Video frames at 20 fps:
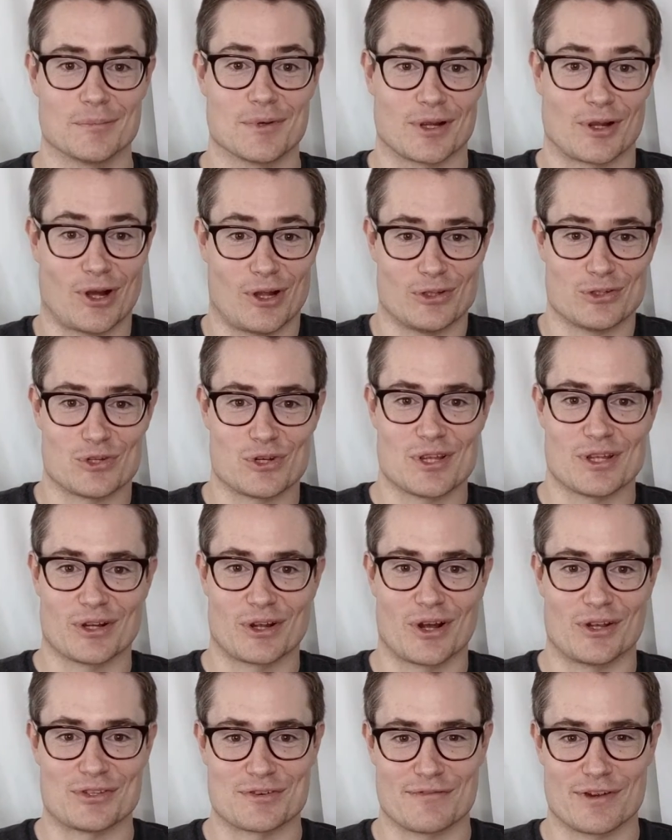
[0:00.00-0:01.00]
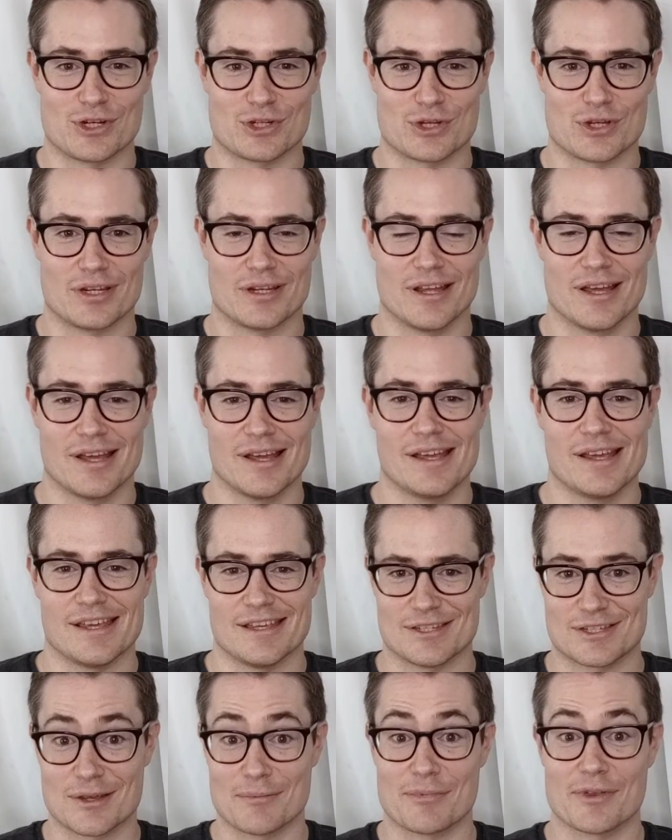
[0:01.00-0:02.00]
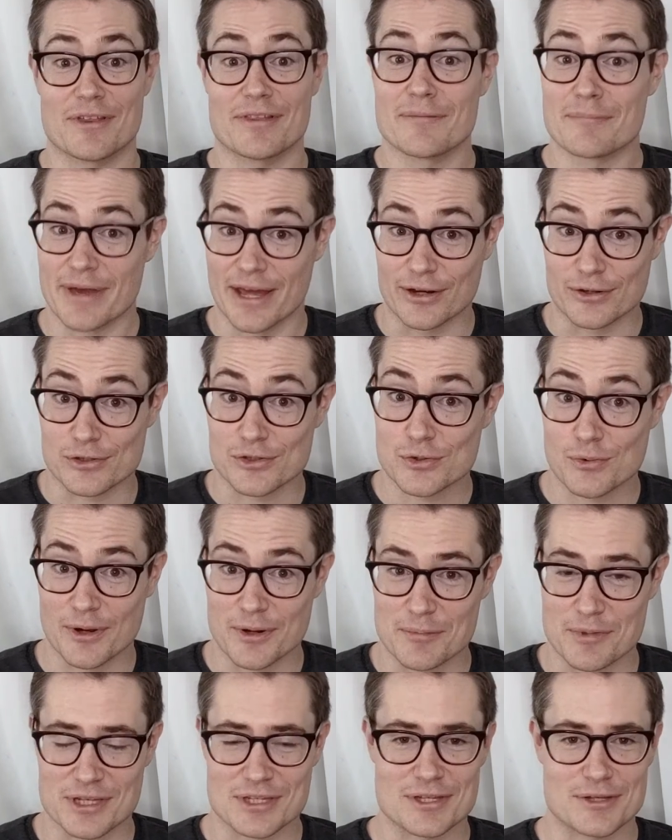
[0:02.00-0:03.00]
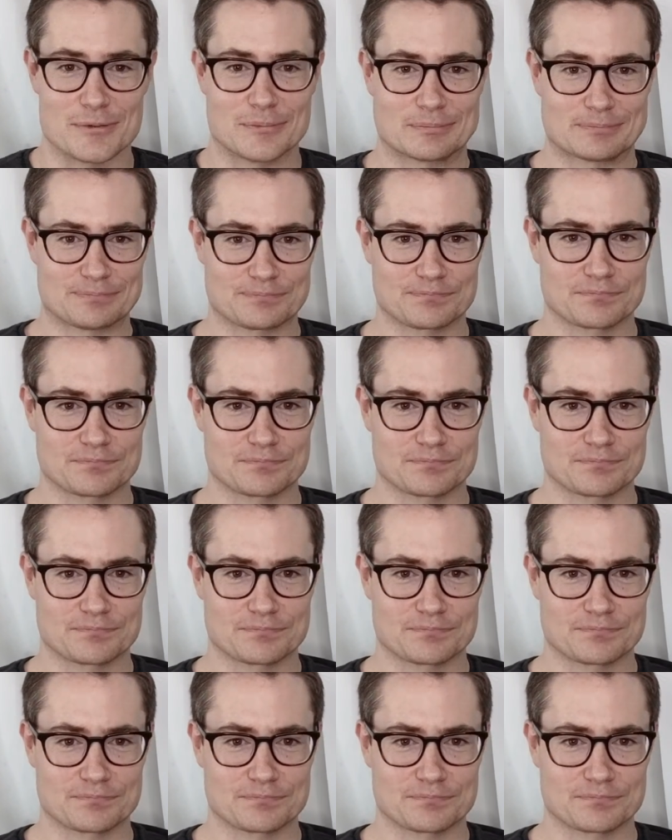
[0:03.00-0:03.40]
ecology and conservation, is something that matters quite a bit to you.